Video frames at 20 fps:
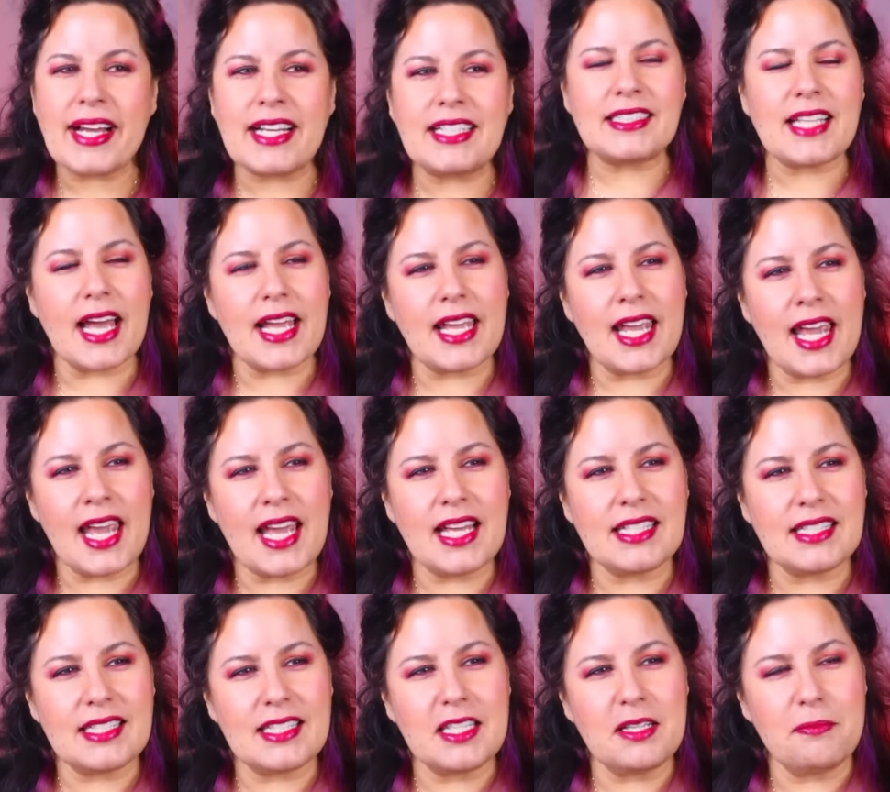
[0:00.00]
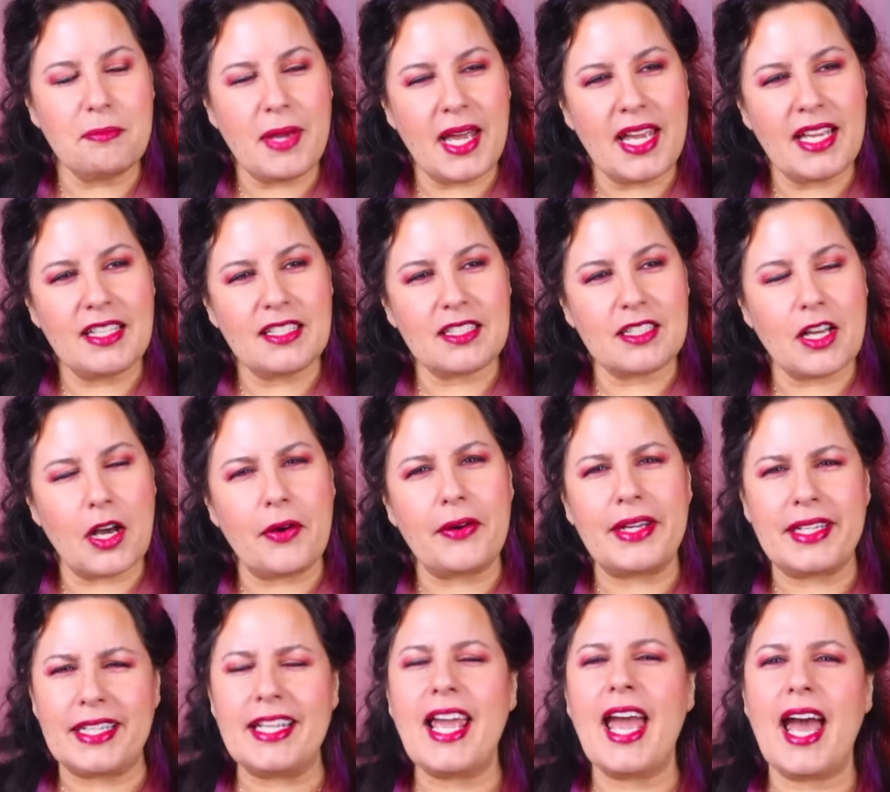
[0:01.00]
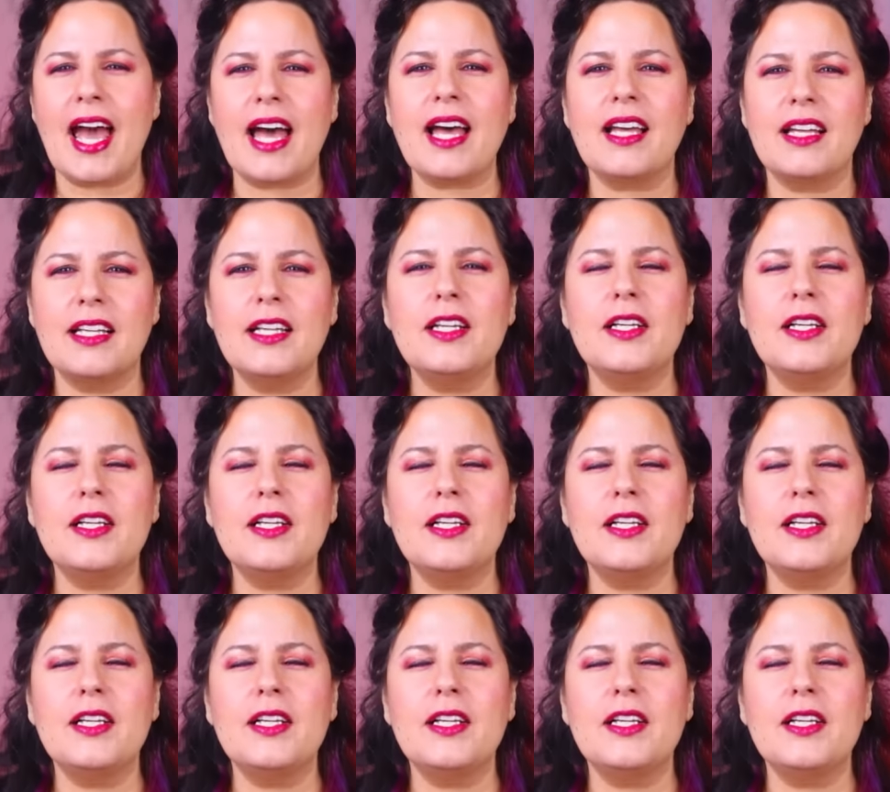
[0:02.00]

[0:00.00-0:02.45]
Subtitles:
Because I can't see Maze going, yeah,